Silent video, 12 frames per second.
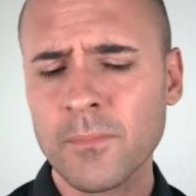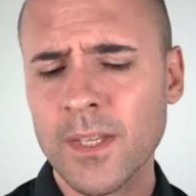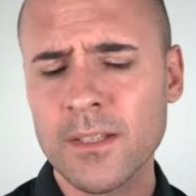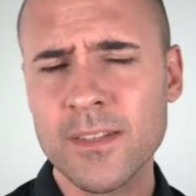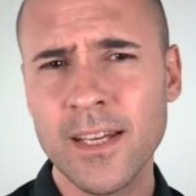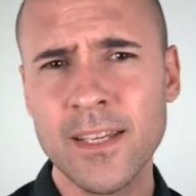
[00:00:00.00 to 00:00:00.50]

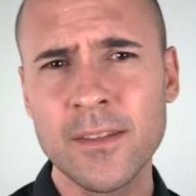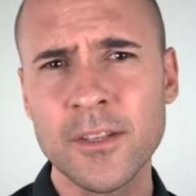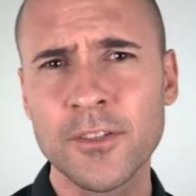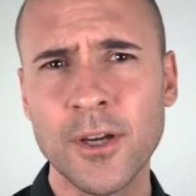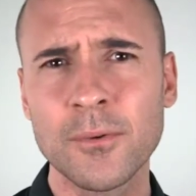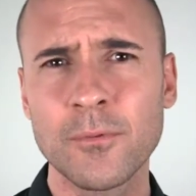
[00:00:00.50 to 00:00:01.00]
because they either
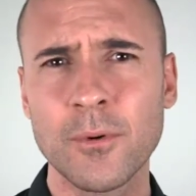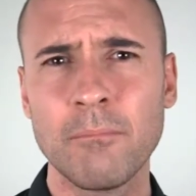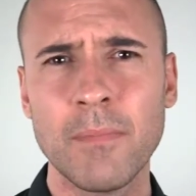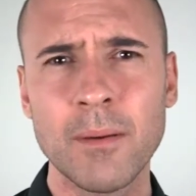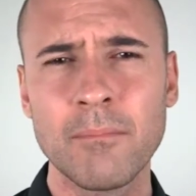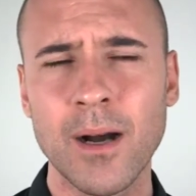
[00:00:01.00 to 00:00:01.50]
don't
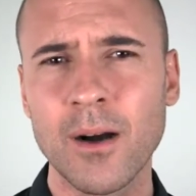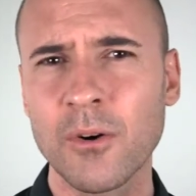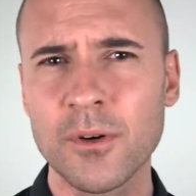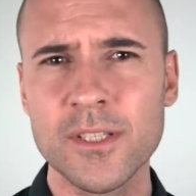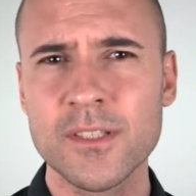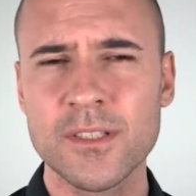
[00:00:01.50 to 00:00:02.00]
remember
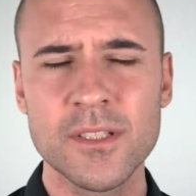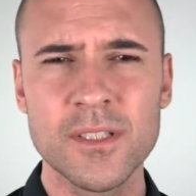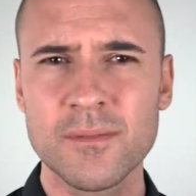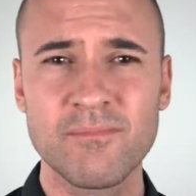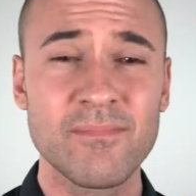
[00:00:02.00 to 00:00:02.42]
or it's just,